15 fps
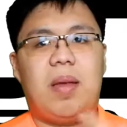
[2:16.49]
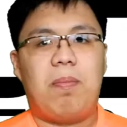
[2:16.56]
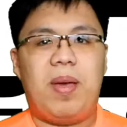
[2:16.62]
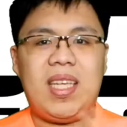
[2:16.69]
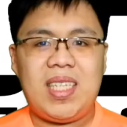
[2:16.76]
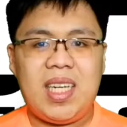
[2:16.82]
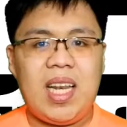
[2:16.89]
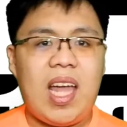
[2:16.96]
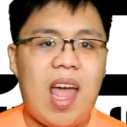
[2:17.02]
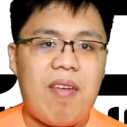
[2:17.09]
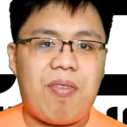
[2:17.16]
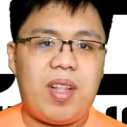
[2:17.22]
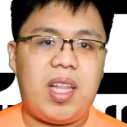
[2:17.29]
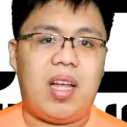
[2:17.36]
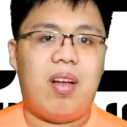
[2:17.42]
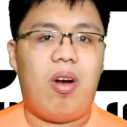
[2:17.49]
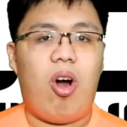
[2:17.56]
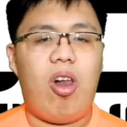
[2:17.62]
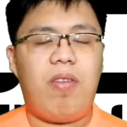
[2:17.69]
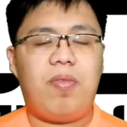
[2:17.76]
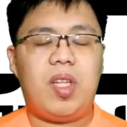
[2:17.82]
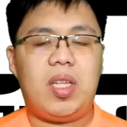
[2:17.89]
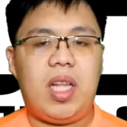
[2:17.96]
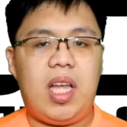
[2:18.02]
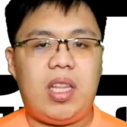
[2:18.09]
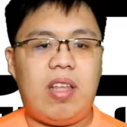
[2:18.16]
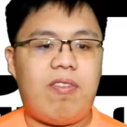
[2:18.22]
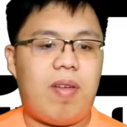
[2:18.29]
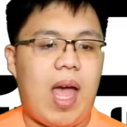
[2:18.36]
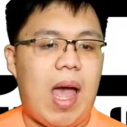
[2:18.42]
basically everything, all of the
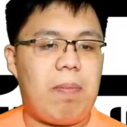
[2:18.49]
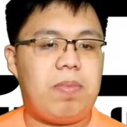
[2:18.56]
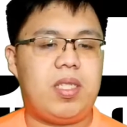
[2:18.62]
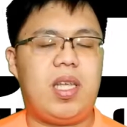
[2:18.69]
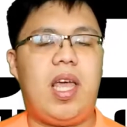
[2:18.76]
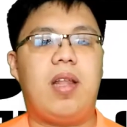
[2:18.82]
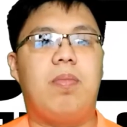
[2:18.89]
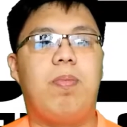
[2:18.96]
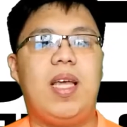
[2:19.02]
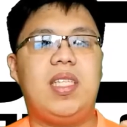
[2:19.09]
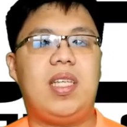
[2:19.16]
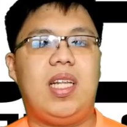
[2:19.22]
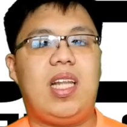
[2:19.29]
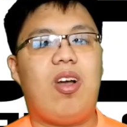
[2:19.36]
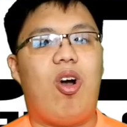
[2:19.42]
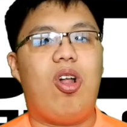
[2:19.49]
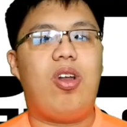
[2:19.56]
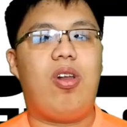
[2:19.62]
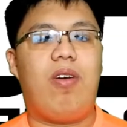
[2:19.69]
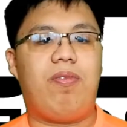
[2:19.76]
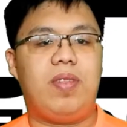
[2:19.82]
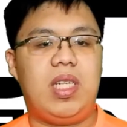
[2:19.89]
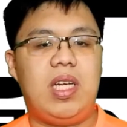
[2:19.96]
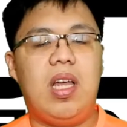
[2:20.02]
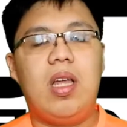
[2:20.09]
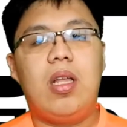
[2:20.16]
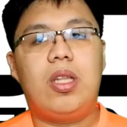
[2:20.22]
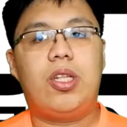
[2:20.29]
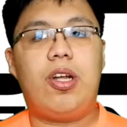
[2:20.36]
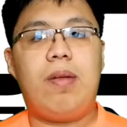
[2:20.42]
native apps, and basically all of the
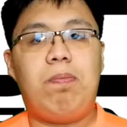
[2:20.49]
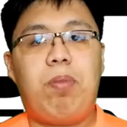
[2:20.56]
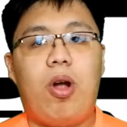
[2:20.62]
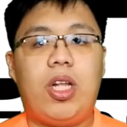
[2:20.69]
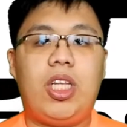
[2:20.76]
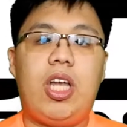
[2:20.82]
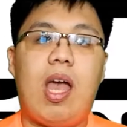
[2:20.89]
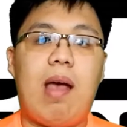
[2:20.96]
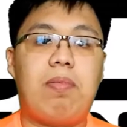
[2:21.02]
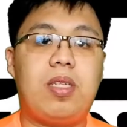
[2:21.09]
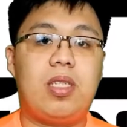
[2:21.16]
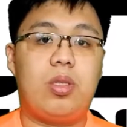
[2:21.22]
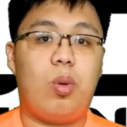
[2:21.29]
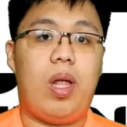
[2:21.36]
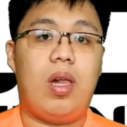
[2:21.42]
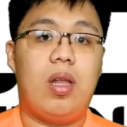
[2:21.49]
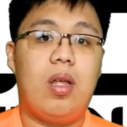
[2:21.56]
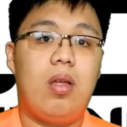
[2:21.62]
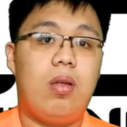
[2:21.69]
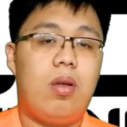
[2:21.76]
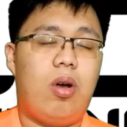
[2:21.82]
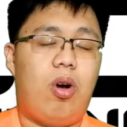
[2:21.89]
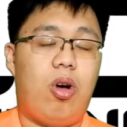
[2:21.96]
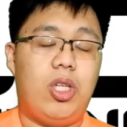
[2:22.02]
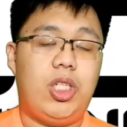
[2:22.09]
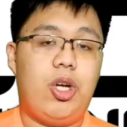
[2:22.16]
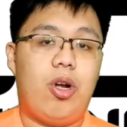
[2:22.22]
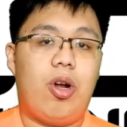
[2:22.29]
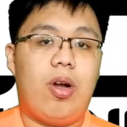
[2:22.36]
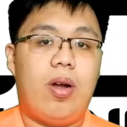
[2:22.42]
third-party apps as well on
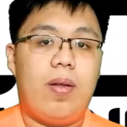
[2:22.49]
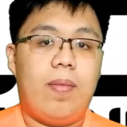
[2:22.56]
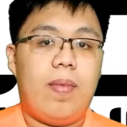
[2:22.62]
your